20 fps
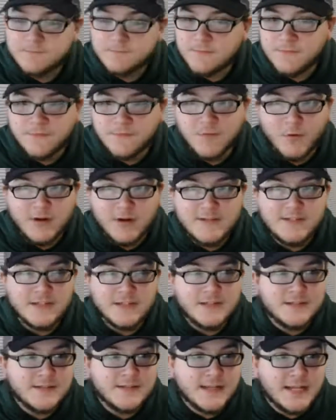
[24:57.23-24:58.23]
voice
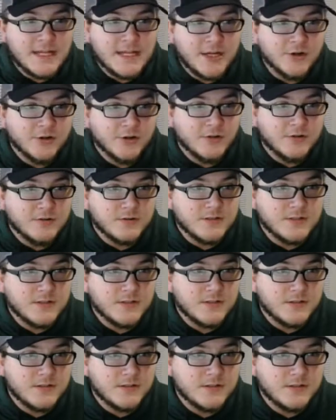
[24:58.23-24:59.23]
in his ear
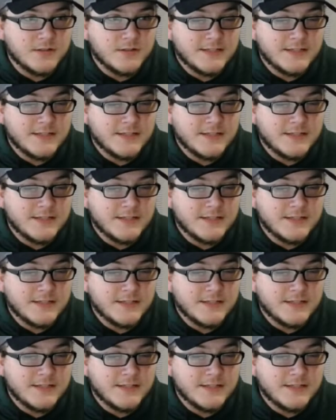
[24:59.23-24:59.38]
to